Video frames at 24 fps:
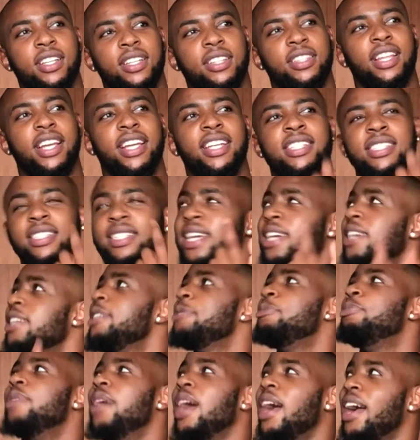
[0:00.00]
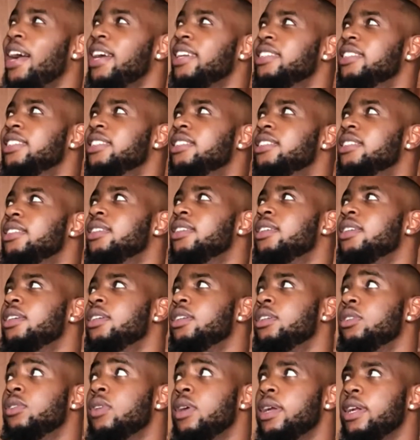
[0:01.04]
the intent behind it.
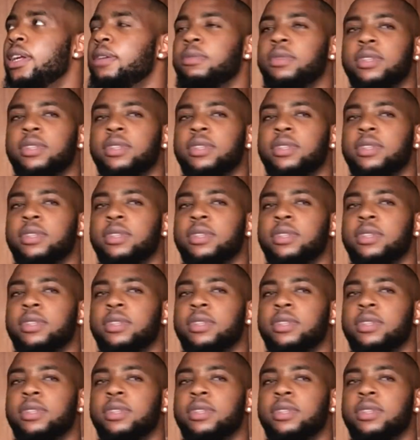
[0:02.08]
You know what I mean?